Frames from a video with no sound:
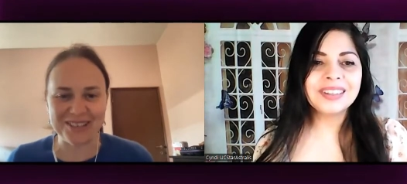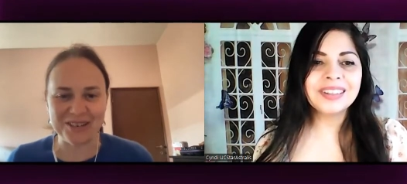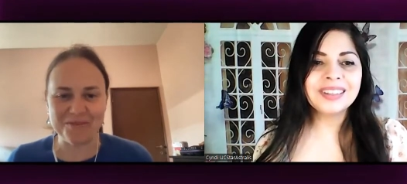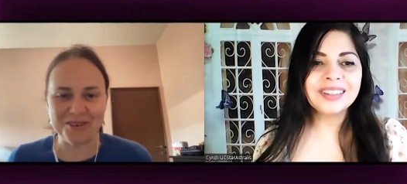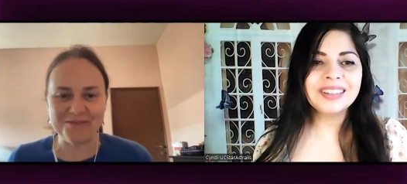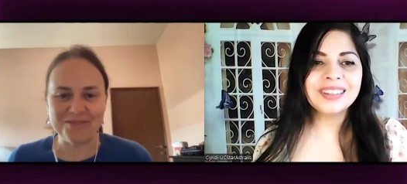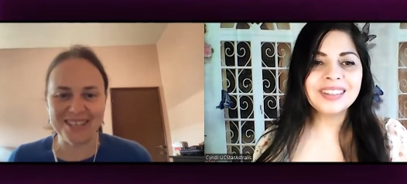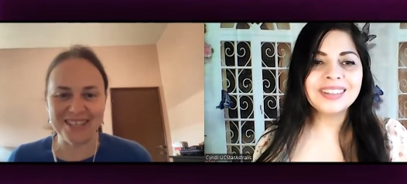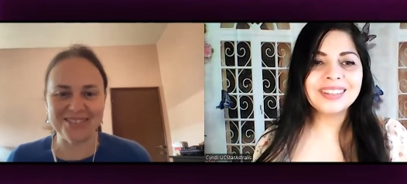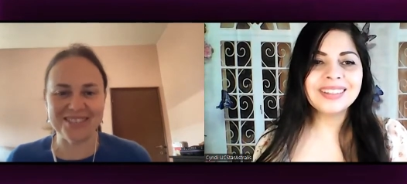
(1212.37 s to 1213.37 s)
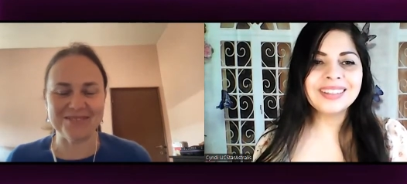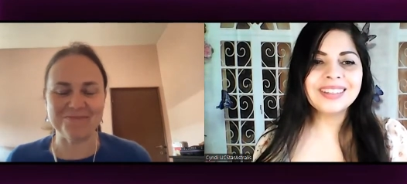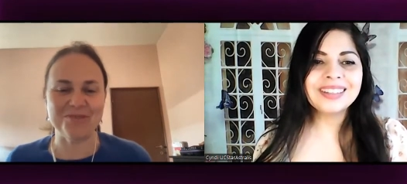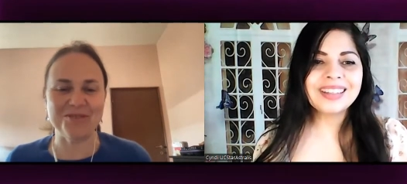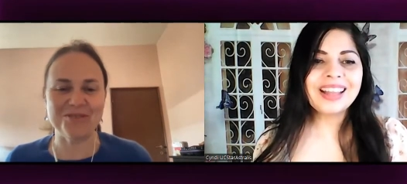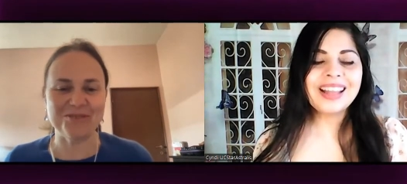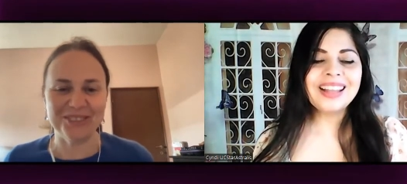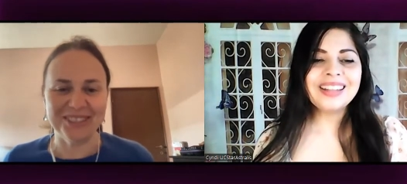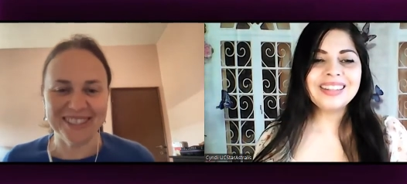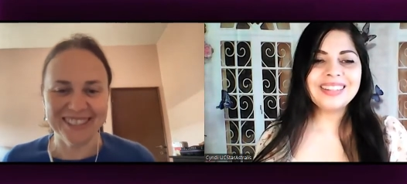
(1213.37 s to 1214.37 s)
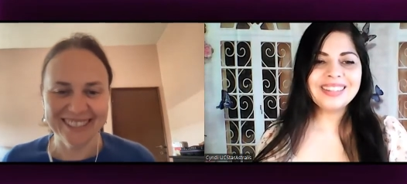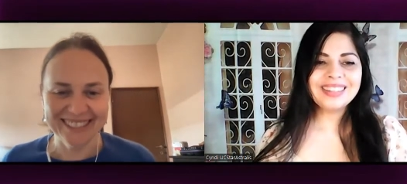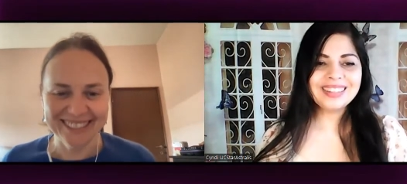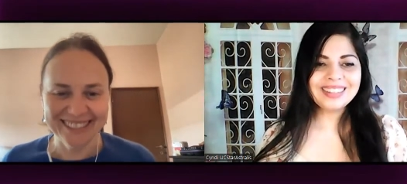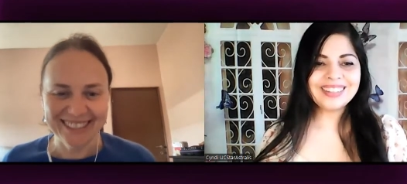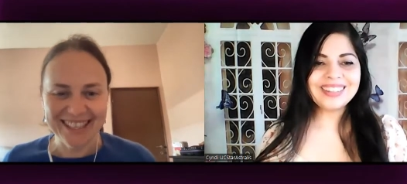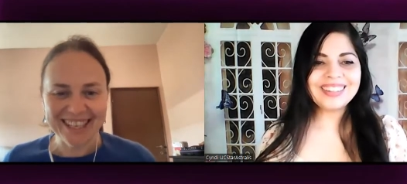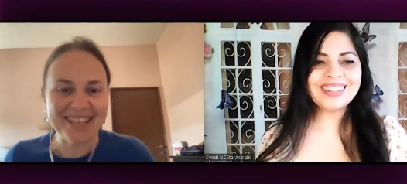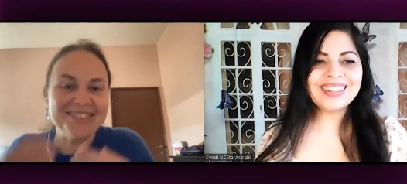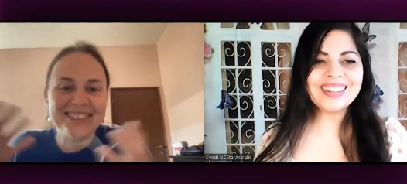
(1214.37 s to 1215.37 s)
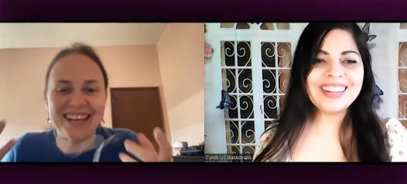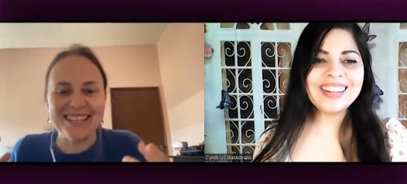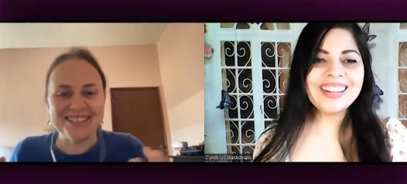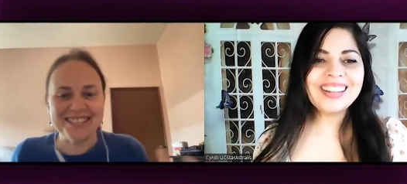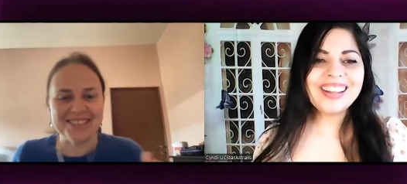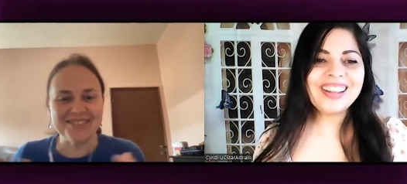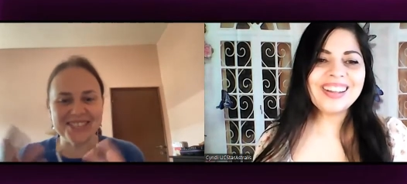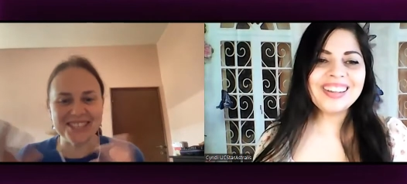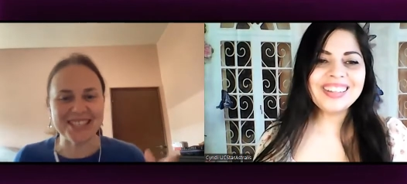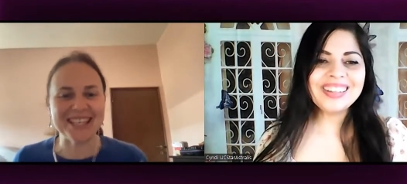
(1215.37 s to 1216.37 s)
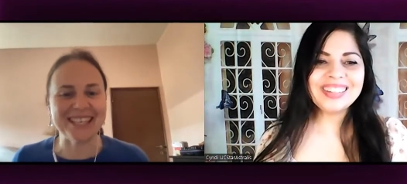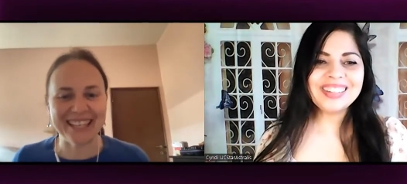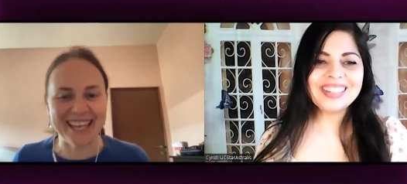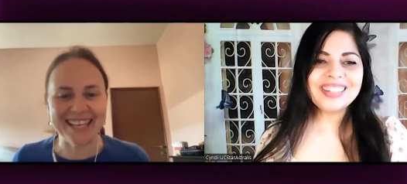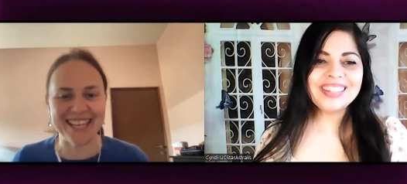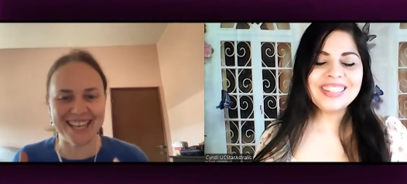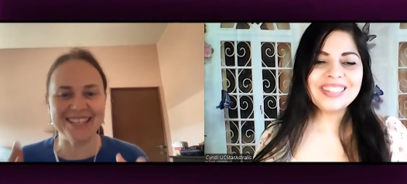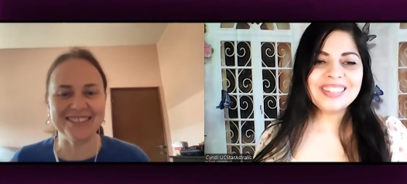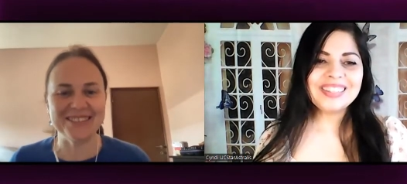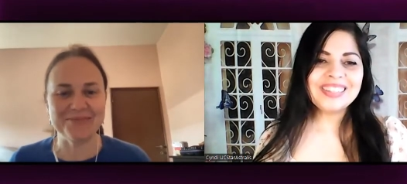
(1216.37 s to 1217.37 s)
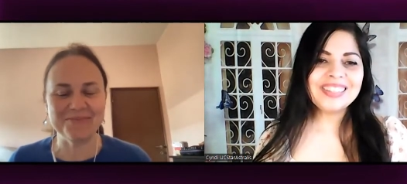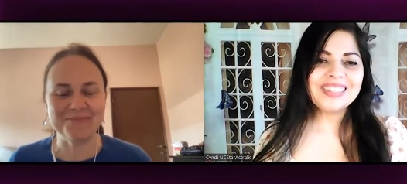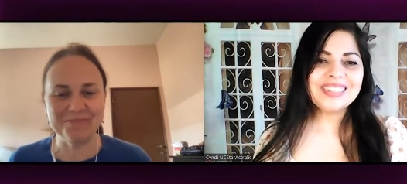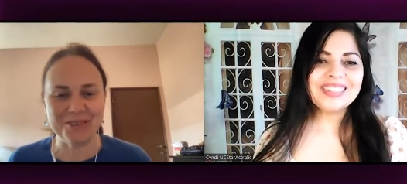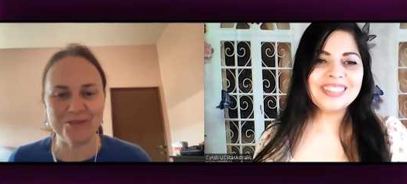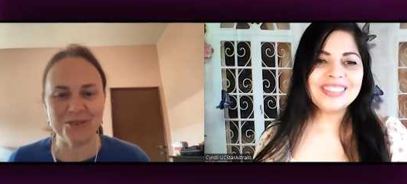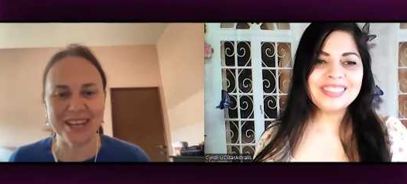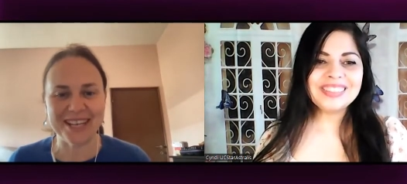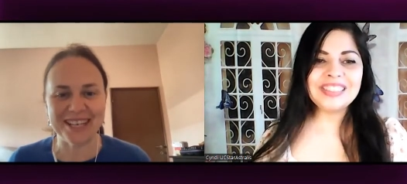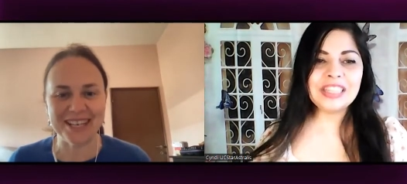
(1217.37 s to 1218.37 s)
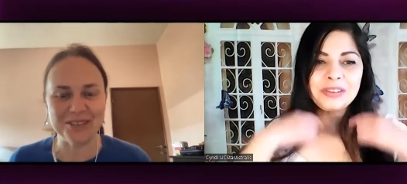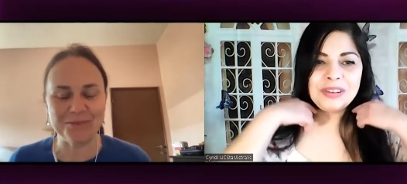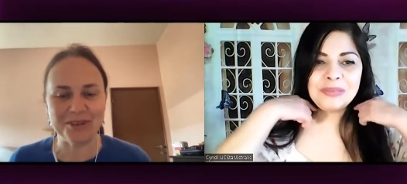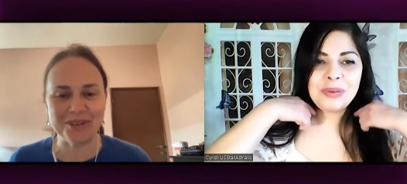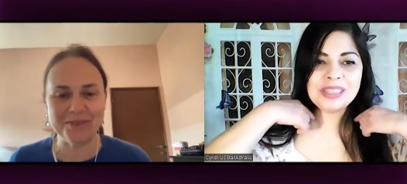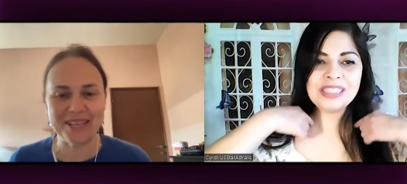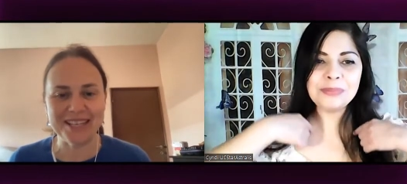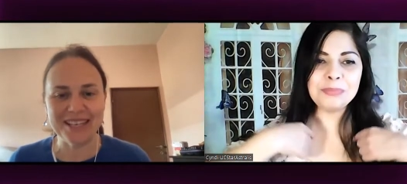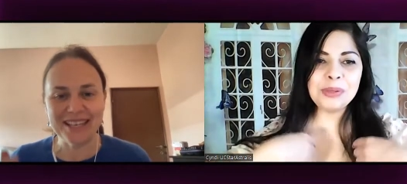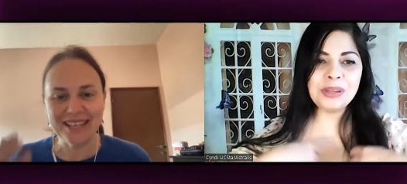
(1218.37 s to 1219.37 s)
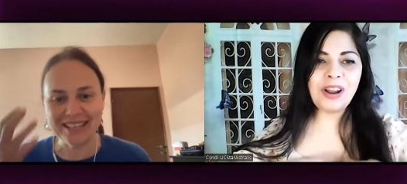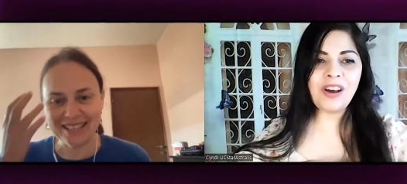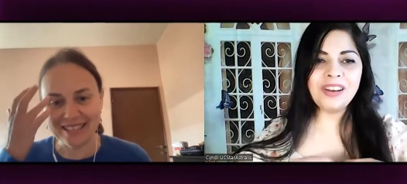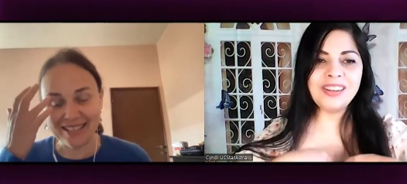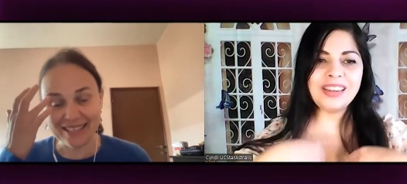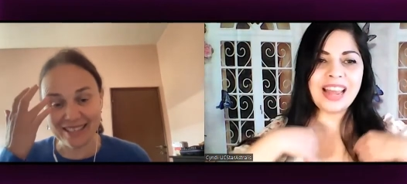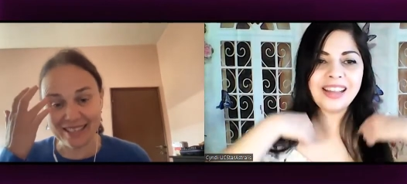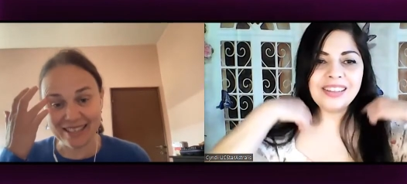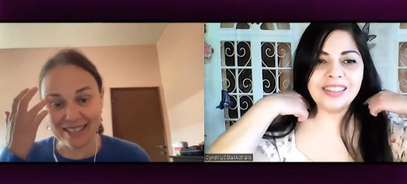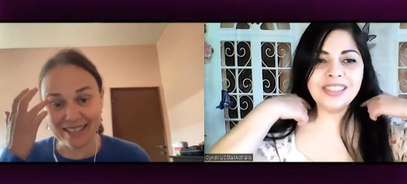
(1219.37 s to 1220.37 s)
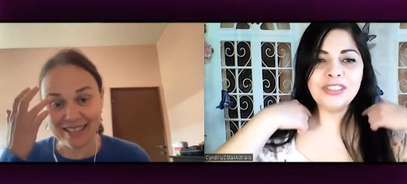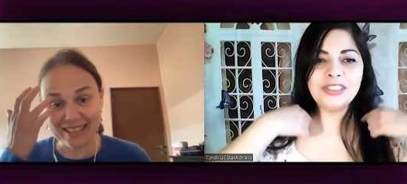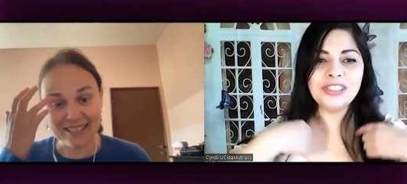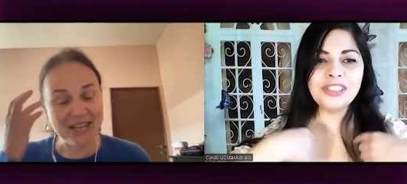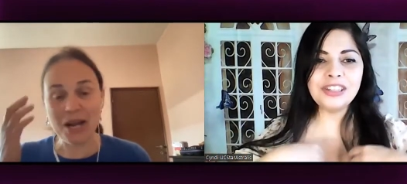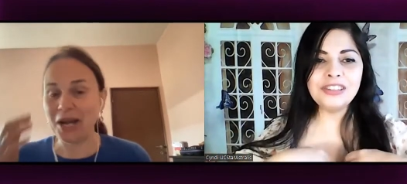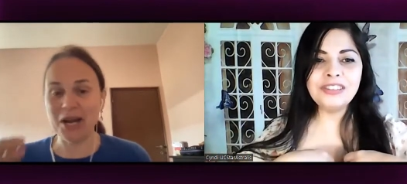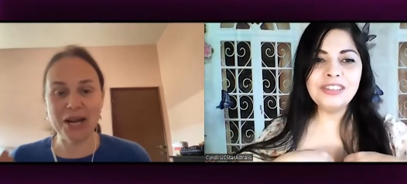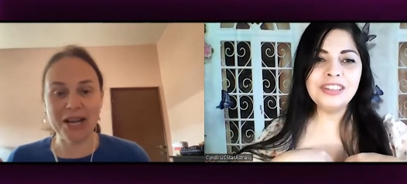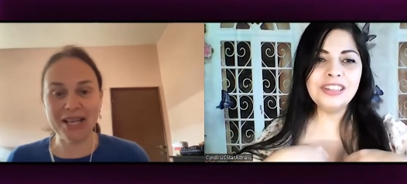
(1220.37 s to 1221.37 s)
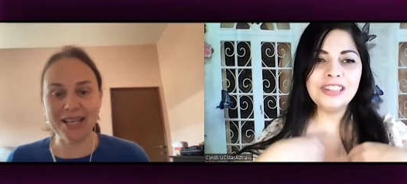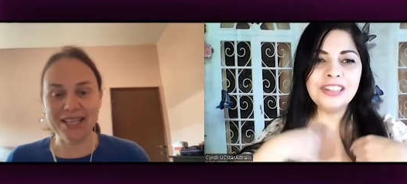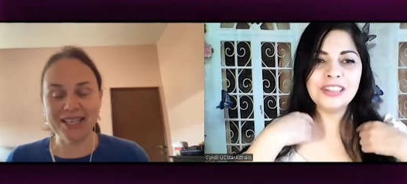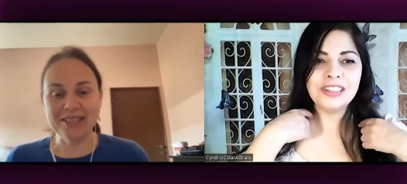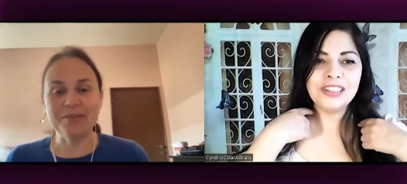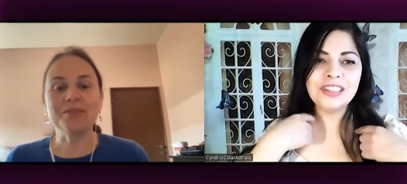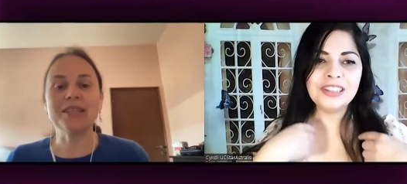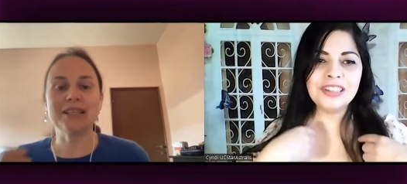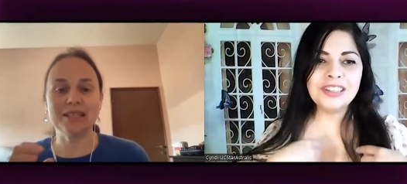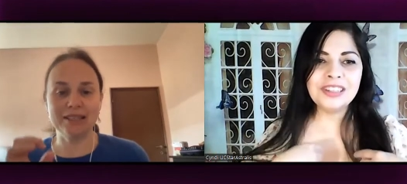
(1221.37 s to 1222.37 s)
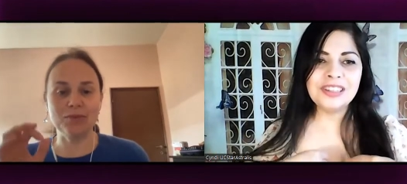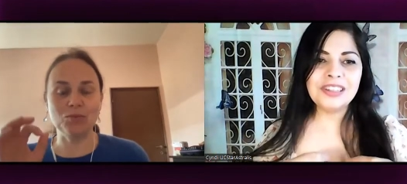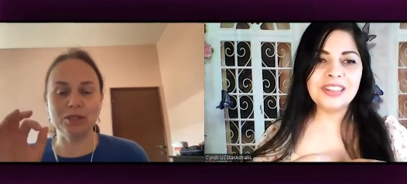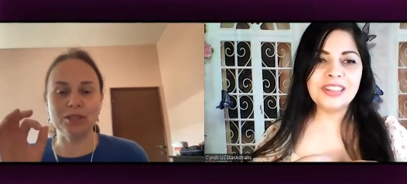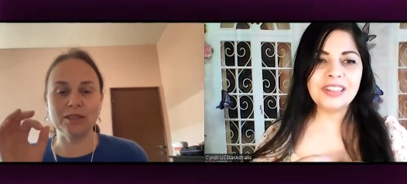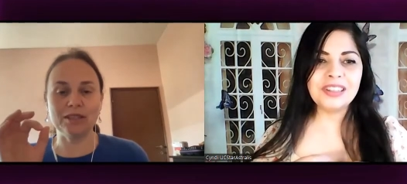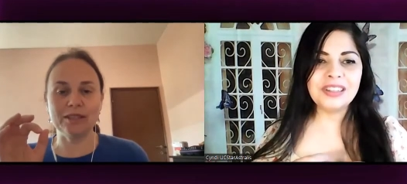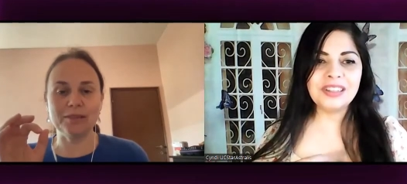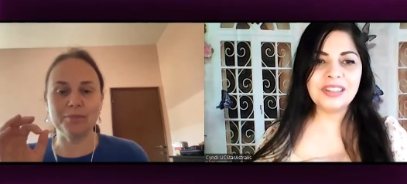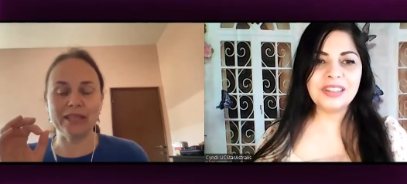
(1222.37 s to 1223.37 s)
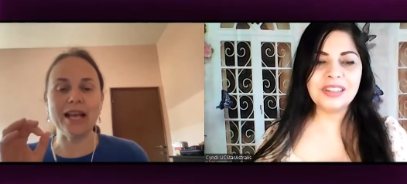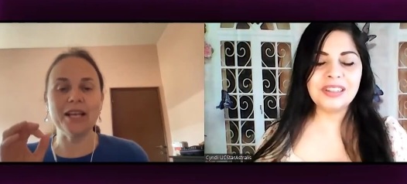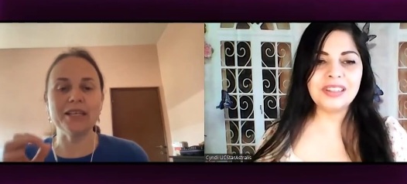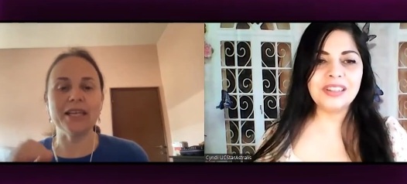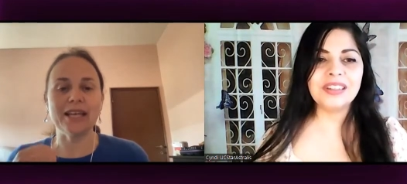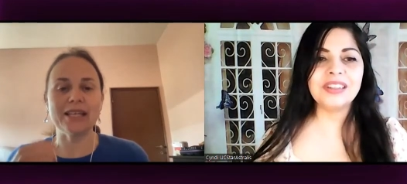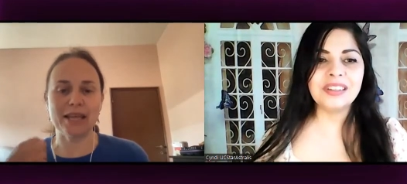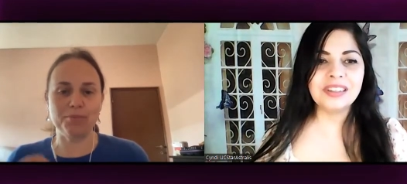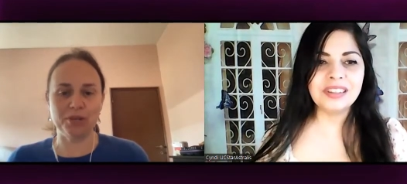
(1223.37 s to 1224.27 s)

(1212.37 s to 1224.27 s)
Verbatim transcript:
Speaker 1: the pyramid. It was a beautiful gift I received just getting into the, before getting in
Speaker 2: the so pyramid. Was it put on a
Speaker 1: necklace or so? The, the the the the medallion, yes, I put